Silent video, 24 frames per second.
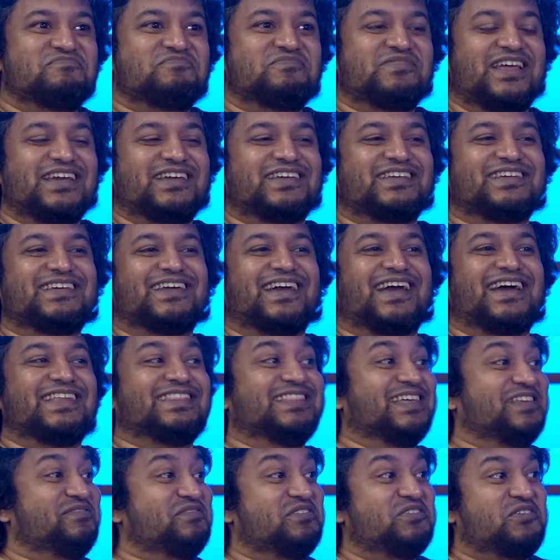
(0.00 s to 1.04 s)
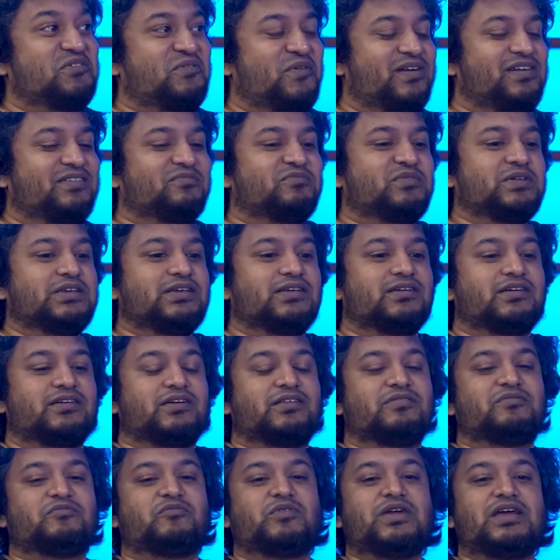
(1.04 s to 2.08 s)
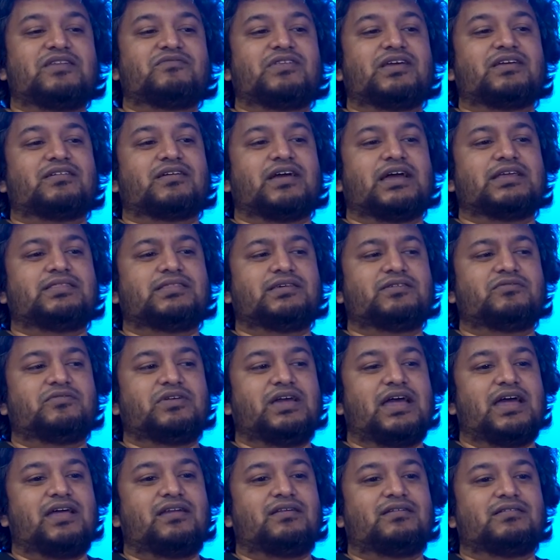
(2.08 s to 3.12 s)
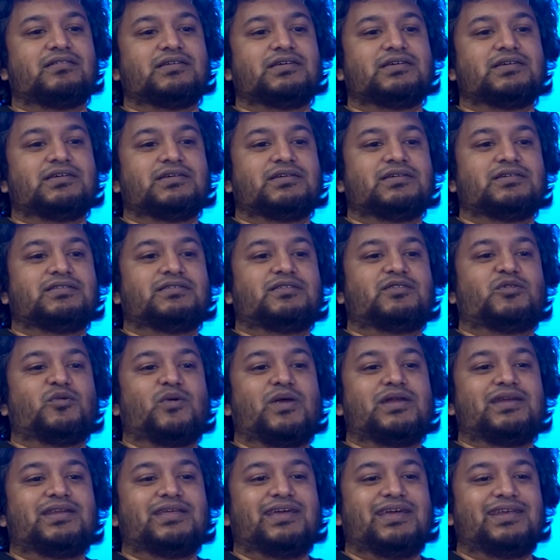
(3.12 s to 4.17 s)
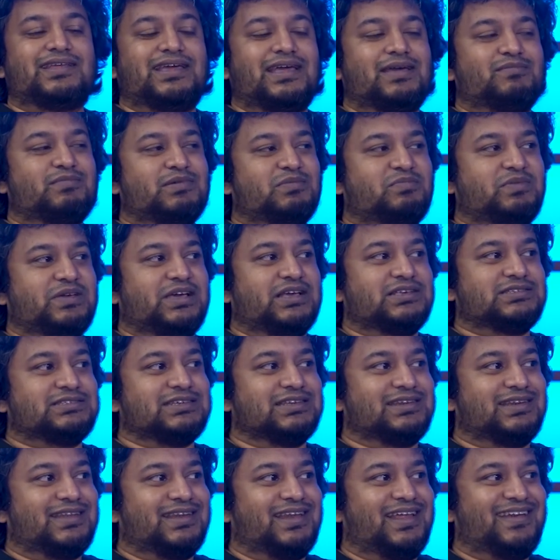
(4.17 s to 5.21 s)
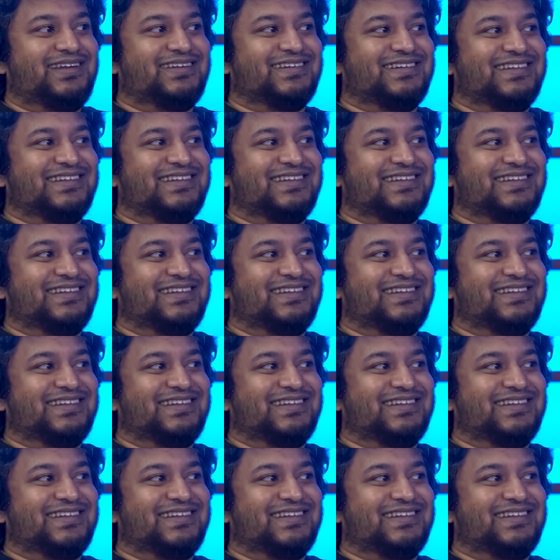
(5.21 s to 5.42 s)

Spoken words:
and then you know what? We had I think we had 28 kbps internet